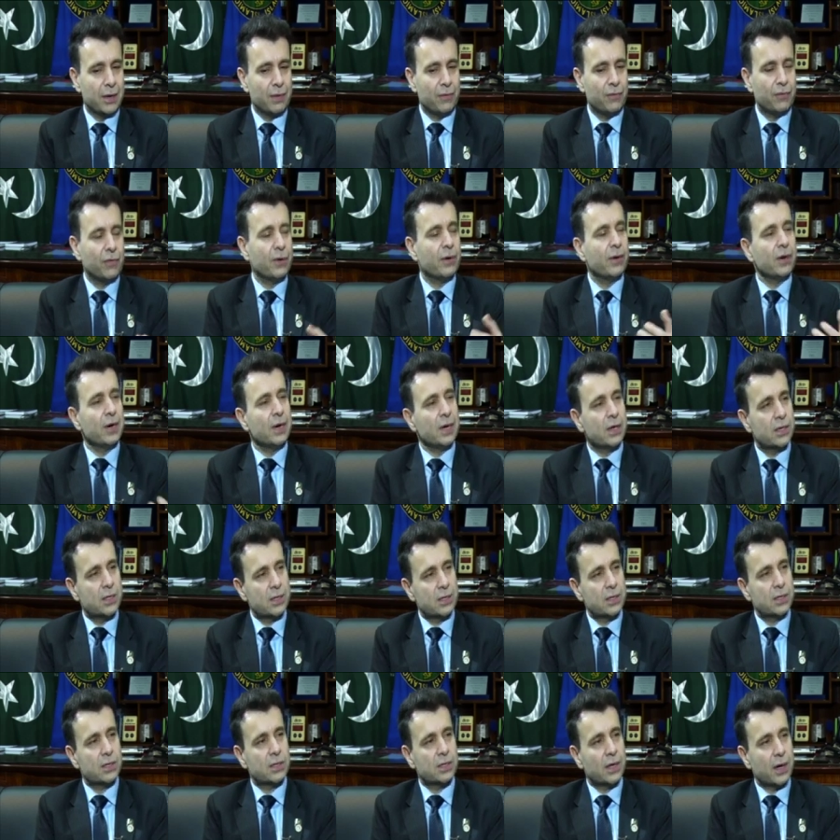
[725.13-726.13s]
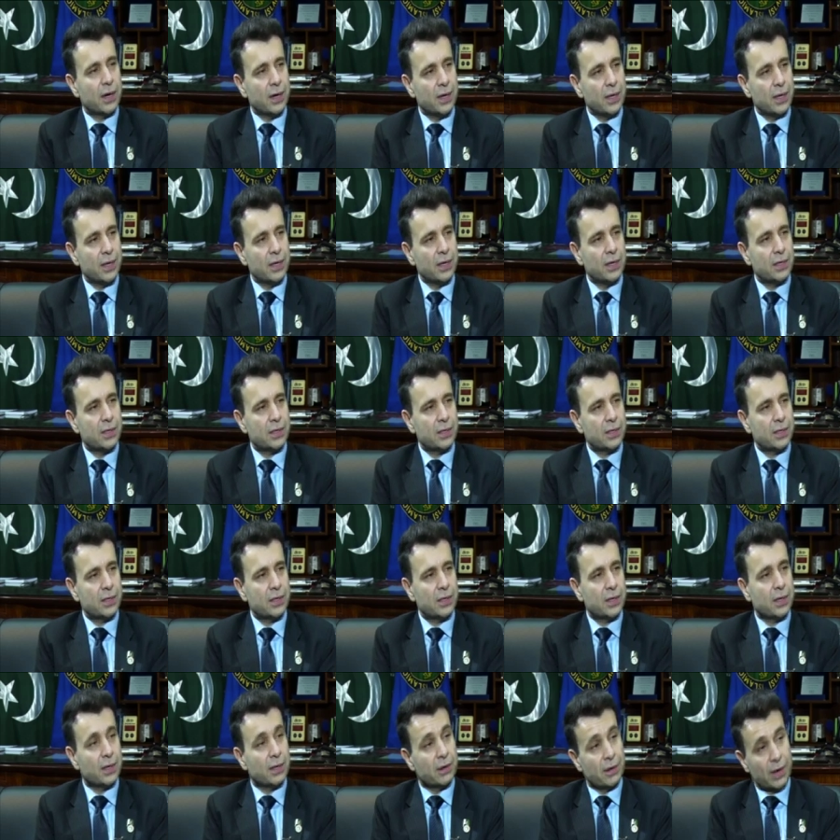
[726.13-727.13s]
for religious studies
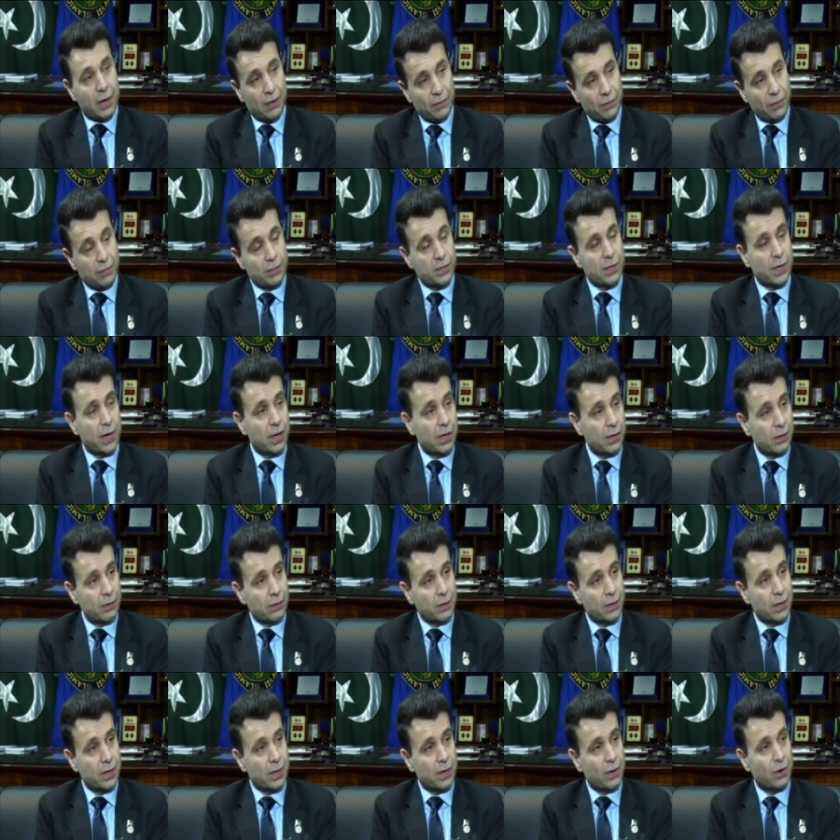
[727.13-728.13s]
right from childhood?